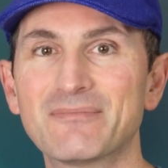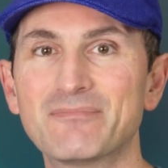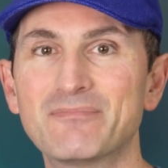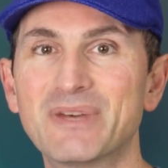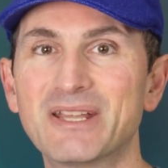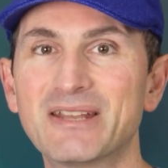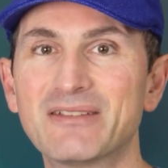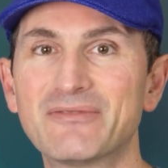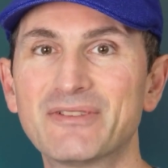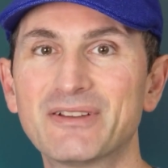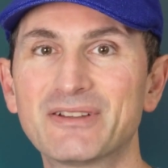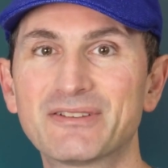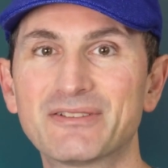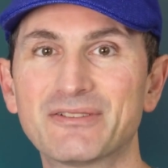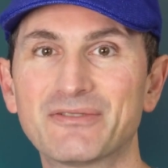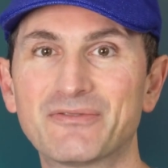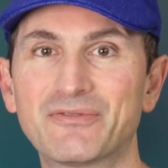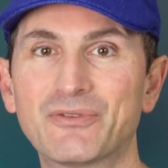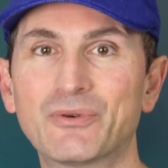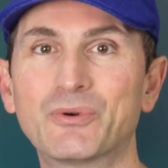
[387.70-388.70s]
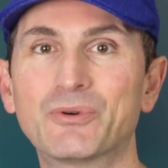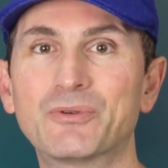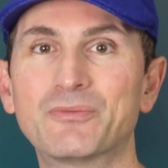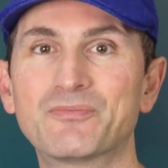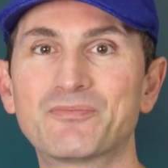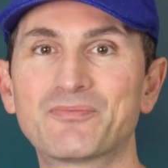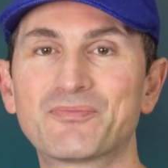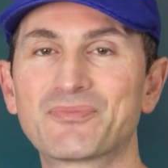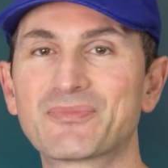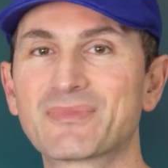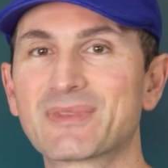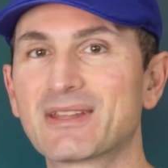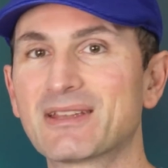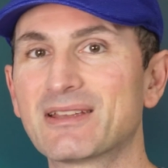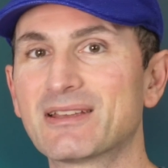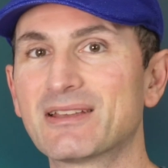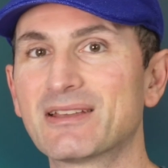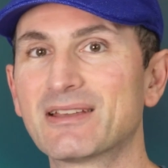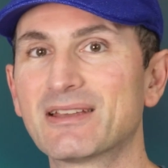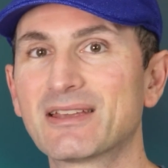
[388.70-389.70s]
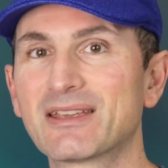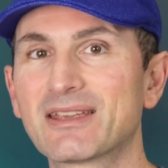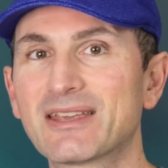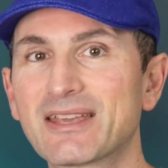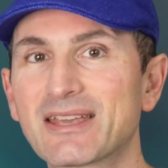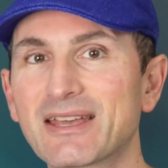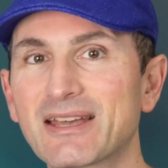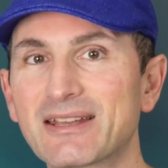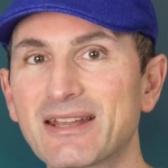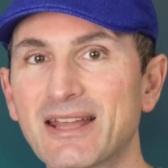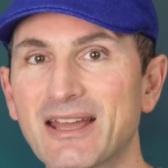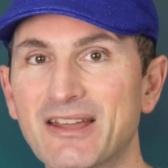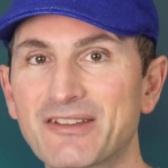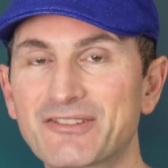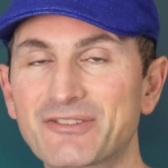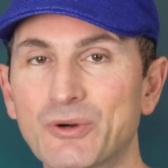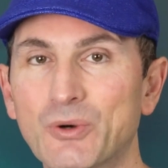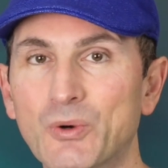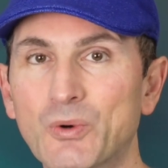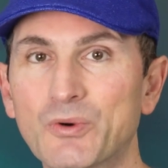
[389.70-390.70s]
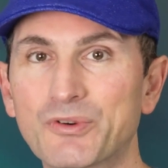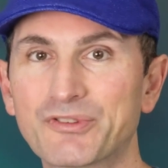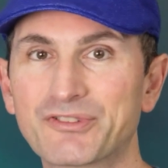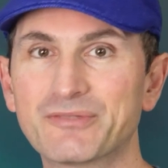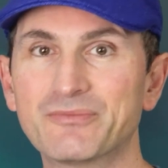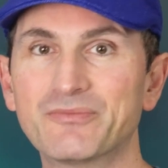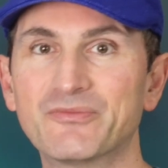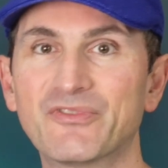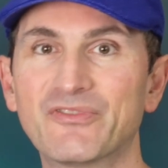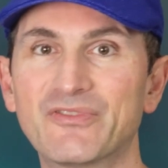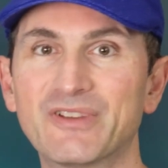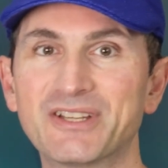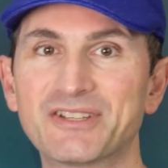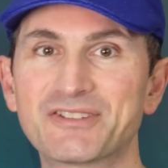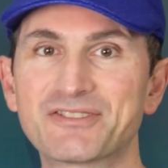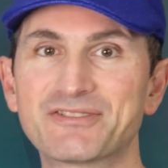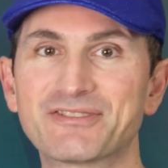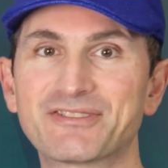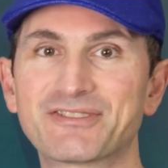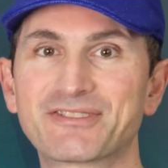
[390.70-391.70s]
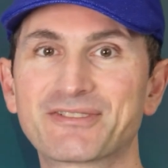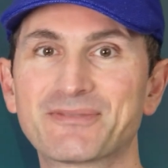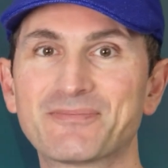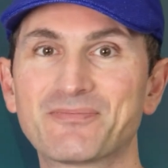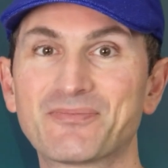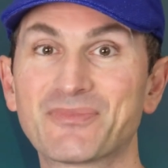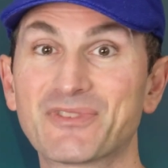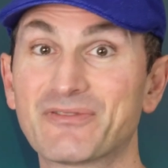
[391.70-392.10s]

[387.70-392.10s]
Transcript: Benefit 4. KiCad has awesome features.